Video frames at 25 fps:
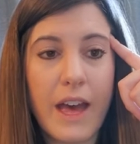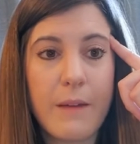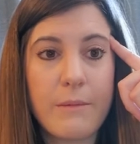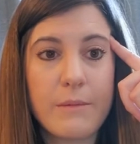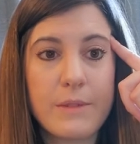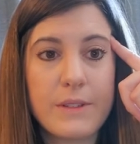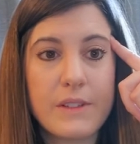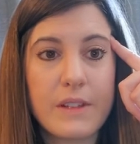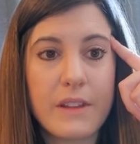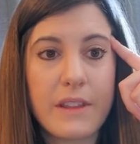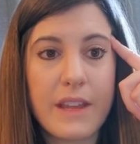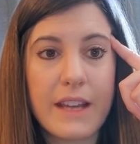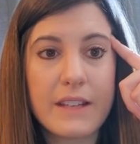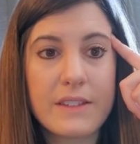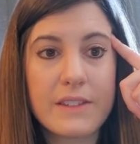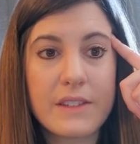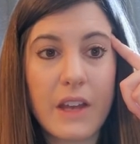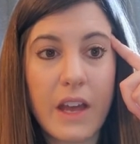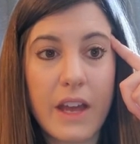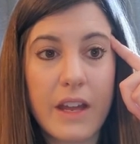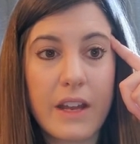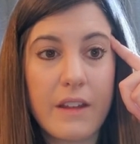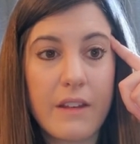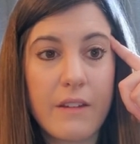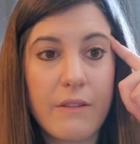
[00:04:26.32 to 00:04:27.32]
So that's
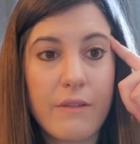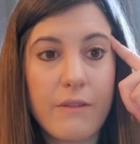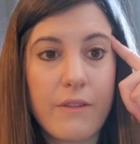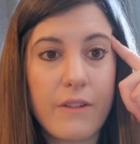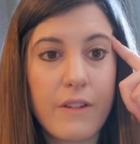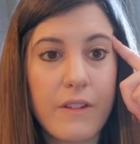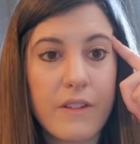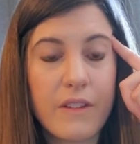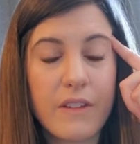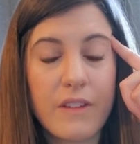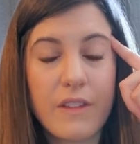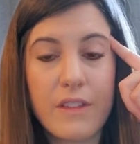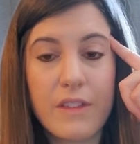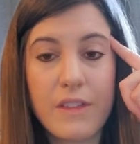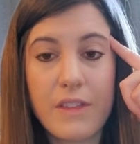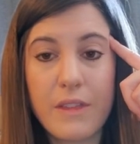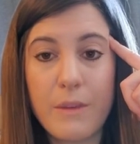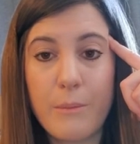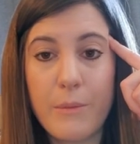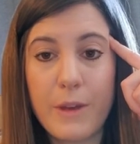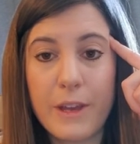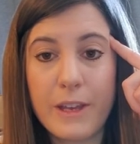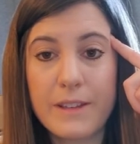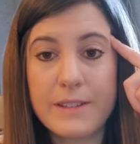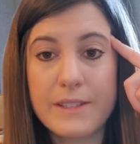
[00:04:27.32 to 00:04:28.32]
kind of the
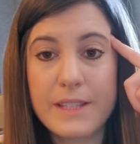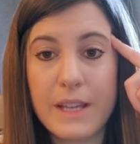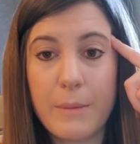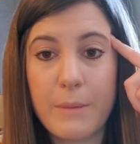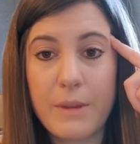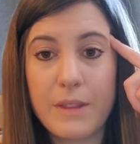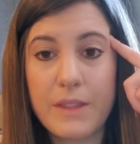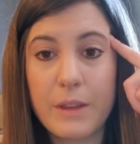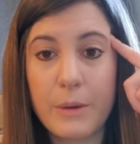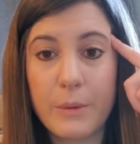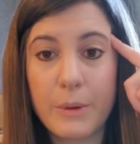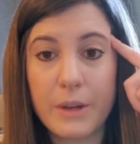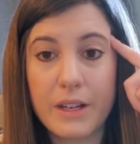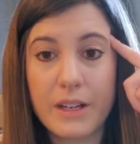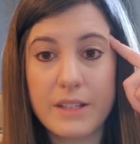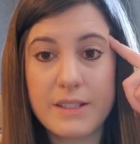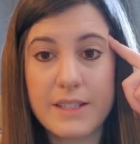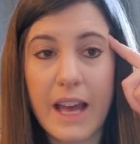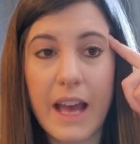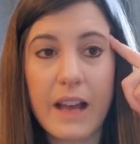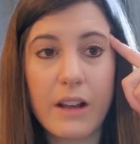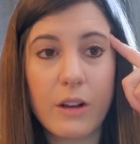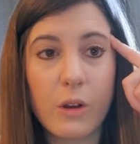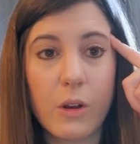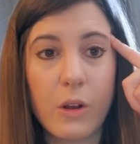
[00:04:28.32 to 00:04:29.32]
big assignment that we're going to
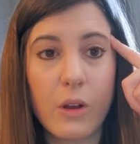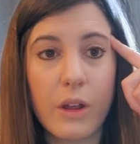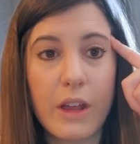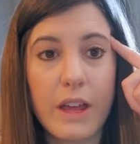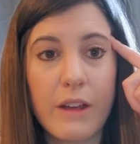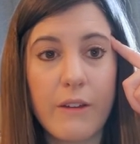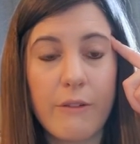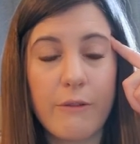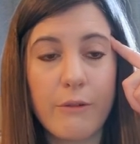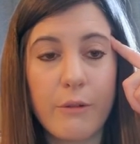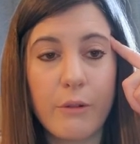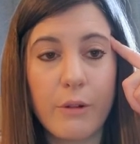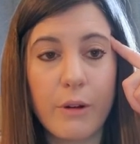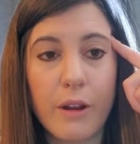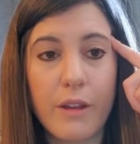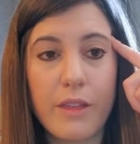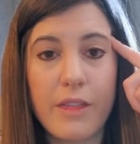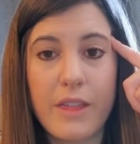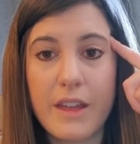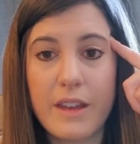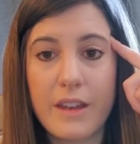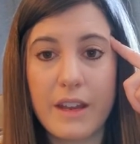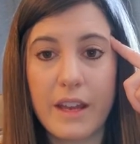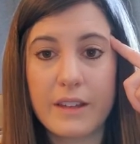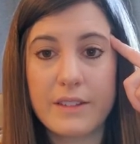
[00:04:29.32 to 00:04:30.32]
tackle for
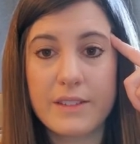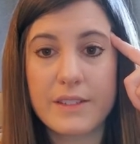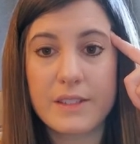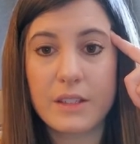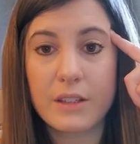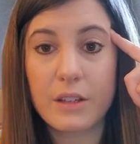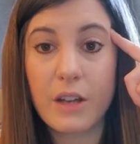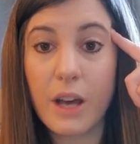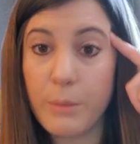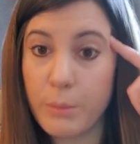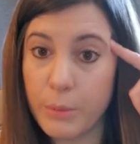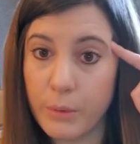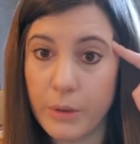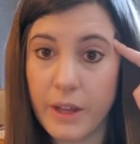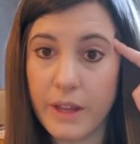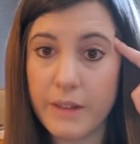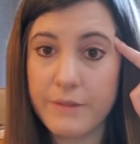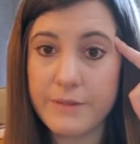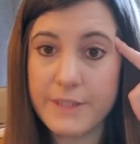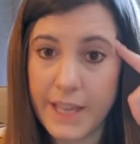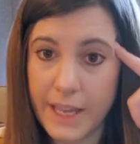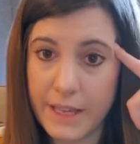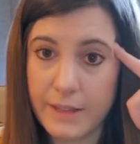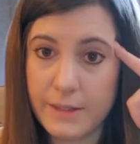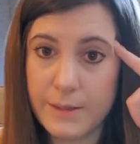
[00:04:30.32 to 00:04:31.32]
the next couple
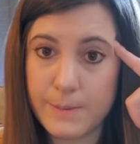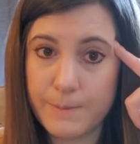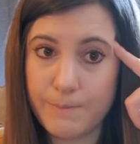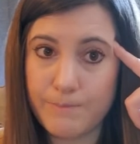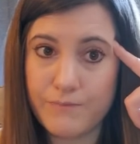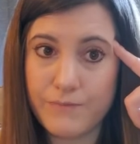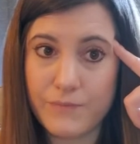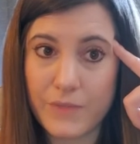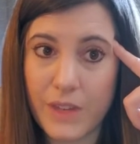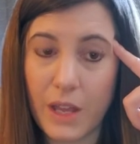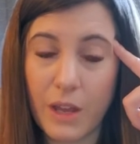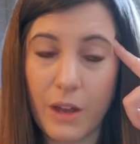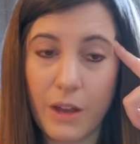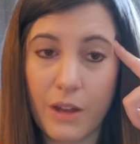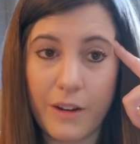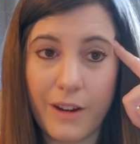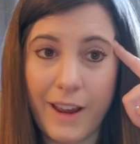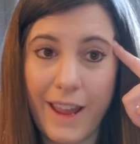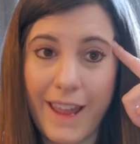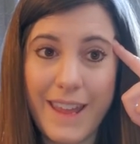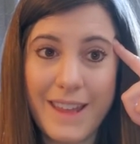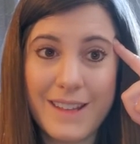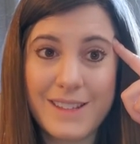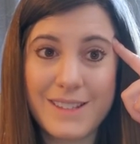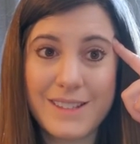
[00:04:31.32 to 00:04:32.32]
of days. All
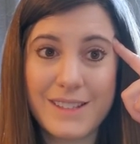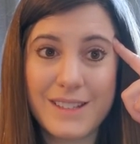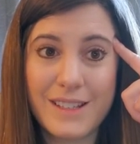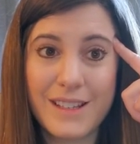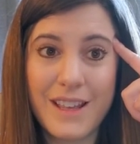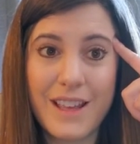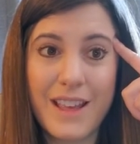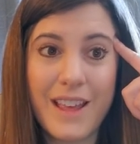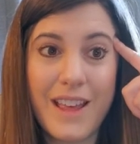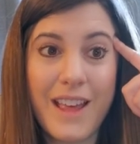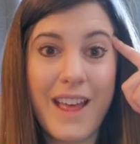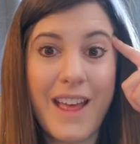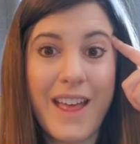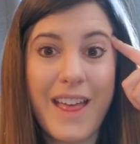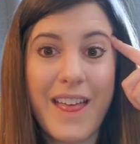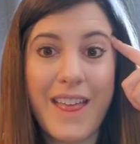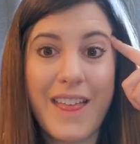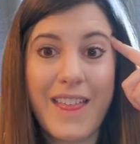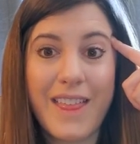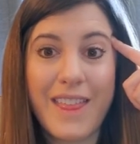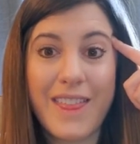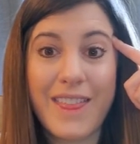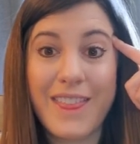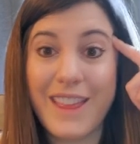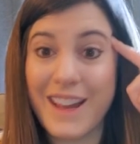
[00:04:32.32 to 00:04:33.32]
right,
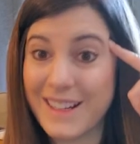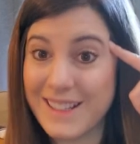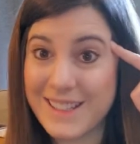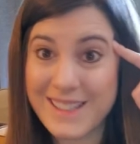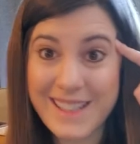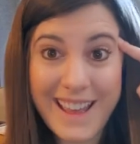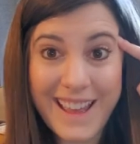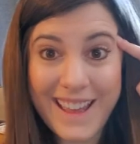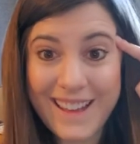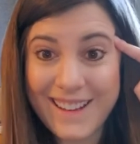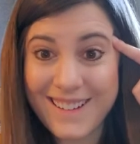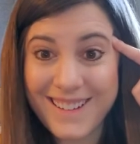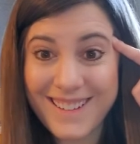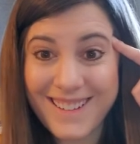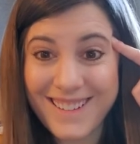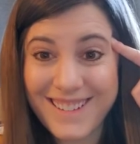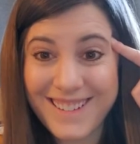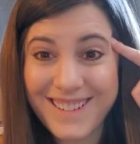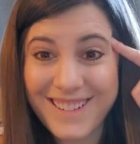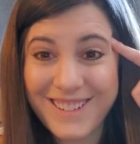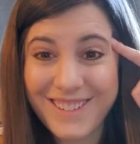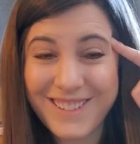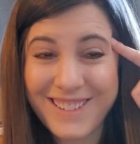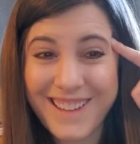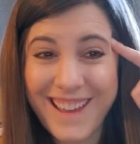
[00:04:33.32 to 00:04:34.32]
that's it,
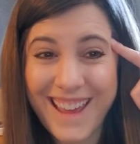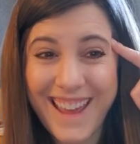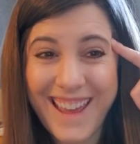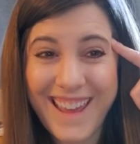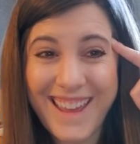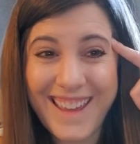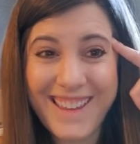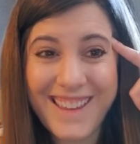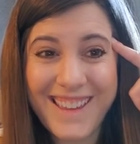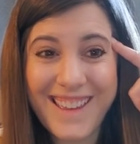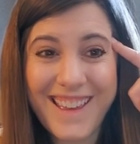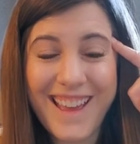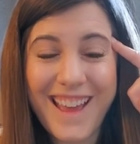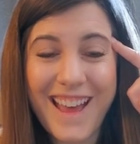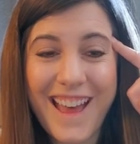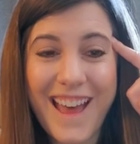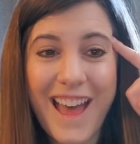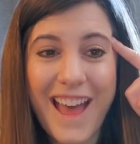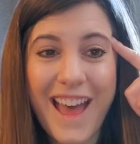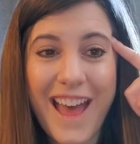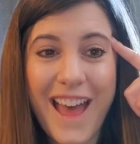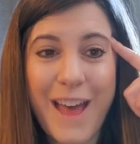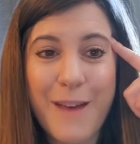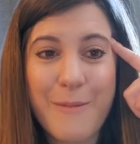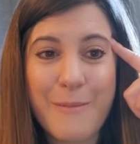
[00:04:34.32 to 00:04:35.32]
okay?
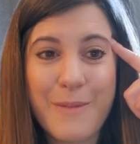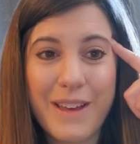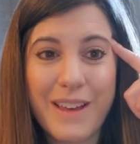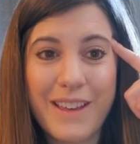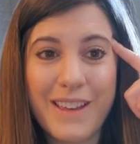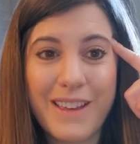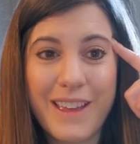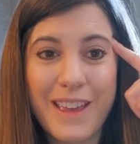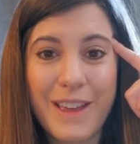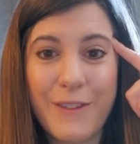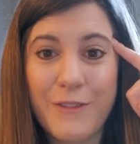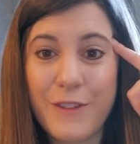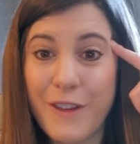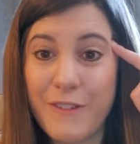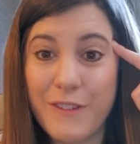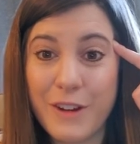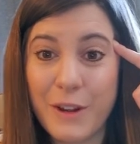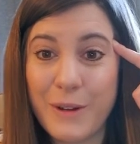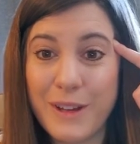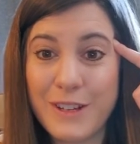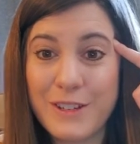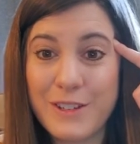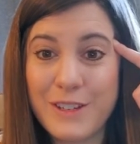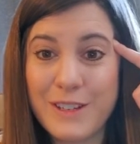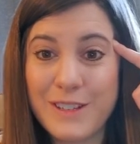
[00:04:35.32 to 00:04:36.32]
If you have any
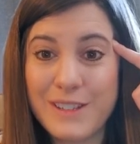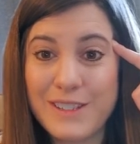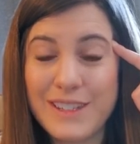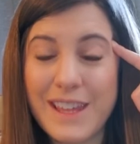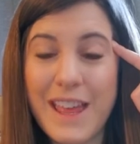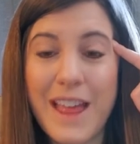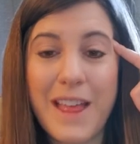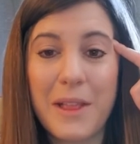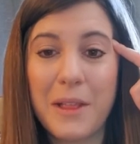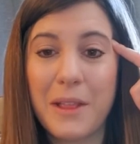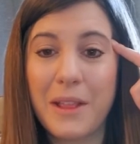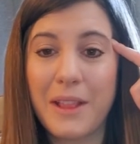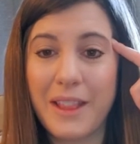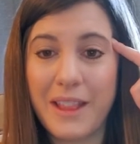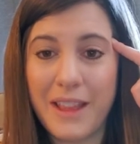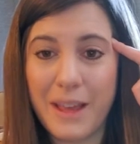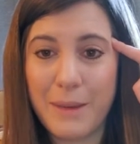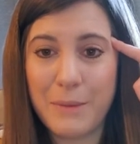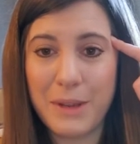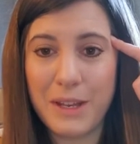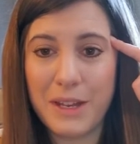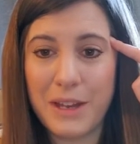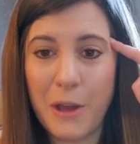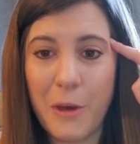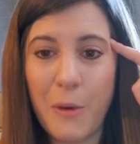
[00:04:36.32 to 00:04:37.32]
questions,
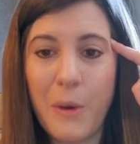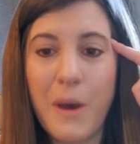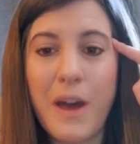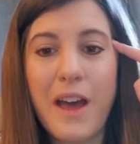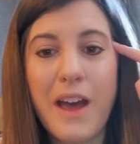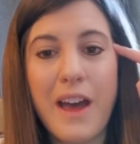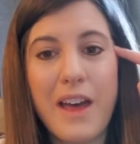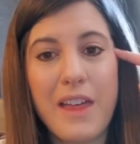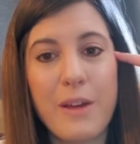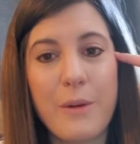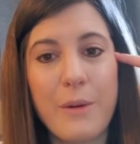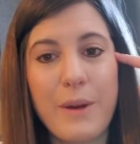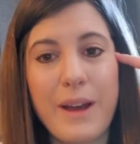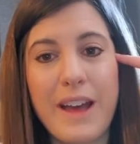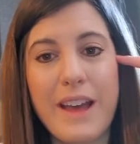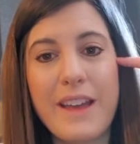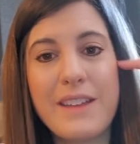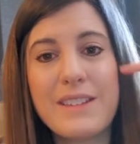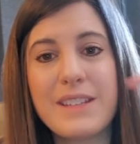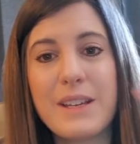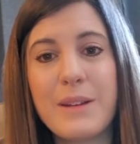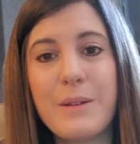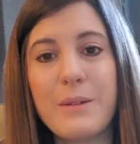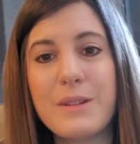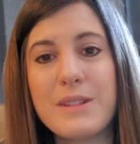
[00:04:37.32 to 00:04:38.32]
let me know.
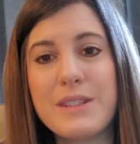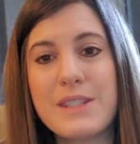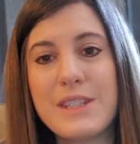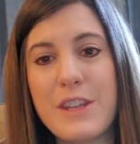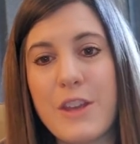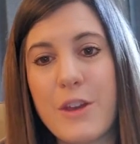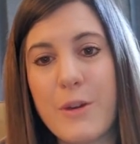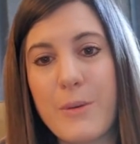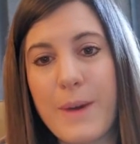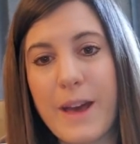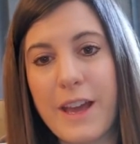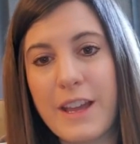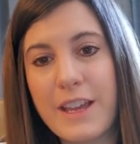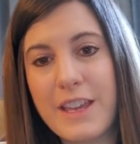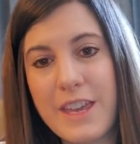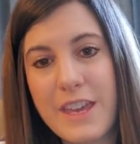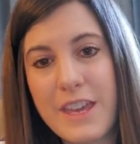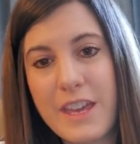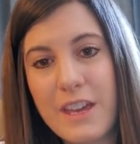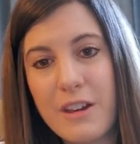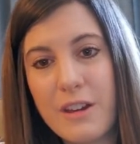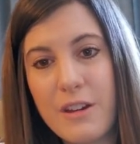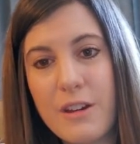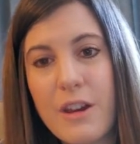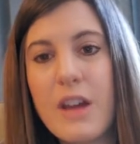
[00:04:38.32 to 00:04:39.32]
Otherwise, I will see you back
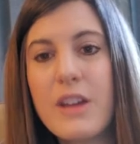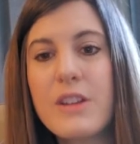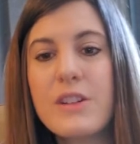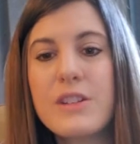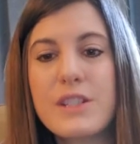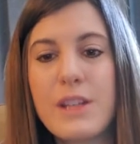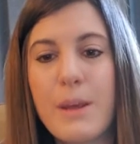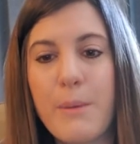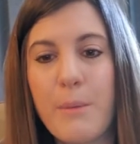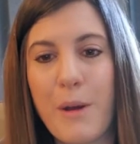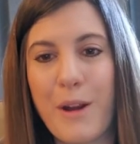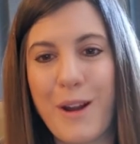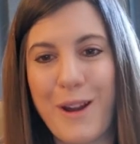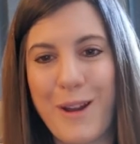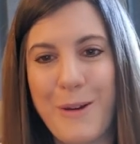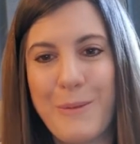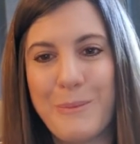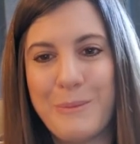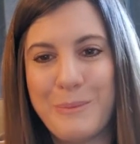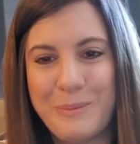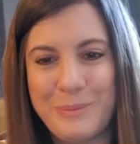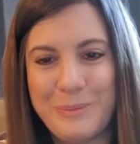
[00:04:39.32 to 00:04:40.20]
here tomorrow.